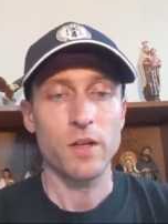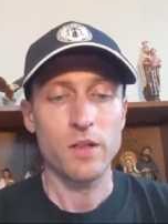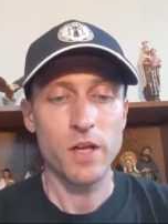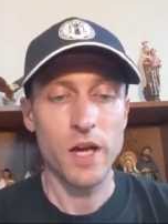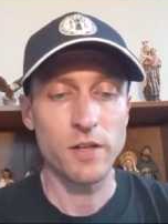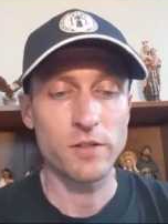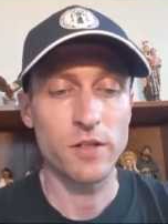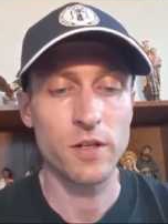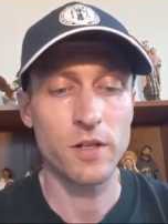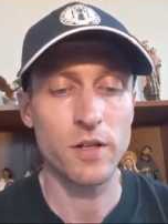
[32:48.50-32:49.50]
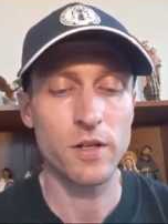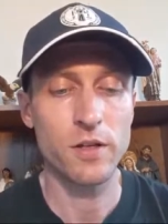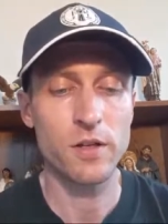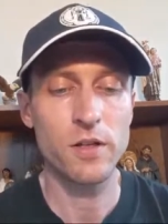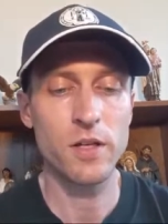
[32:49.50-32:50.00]
that
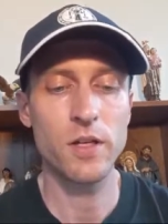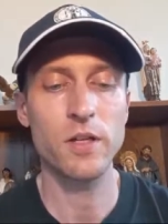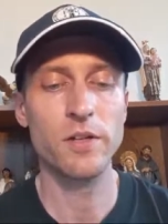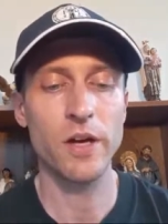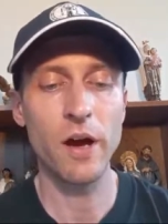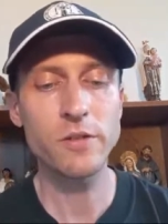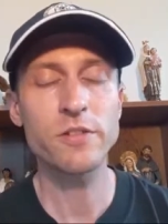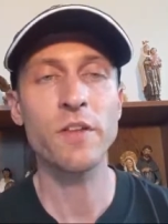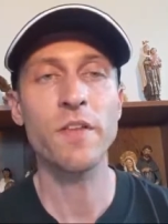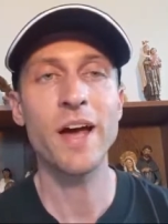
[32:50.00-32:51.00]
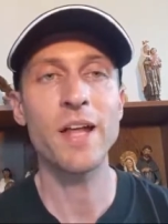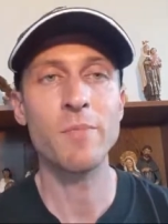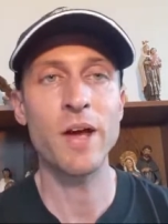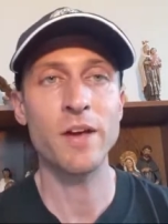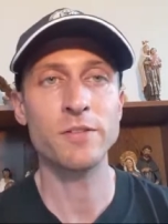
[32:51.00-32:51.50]
the diocesan Latin
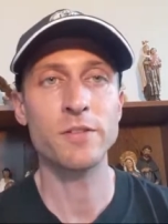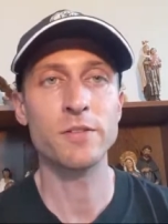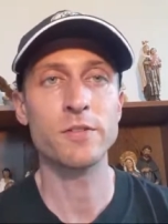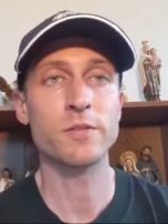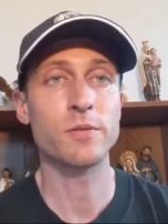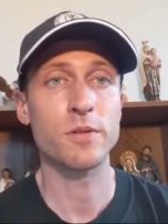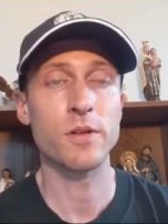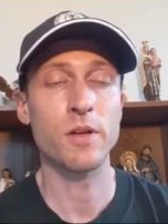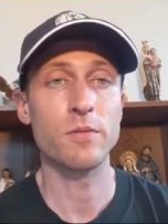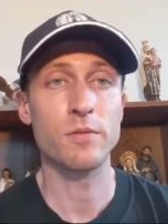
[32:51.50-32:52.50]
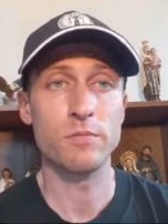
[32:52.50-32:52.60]
masses, uh,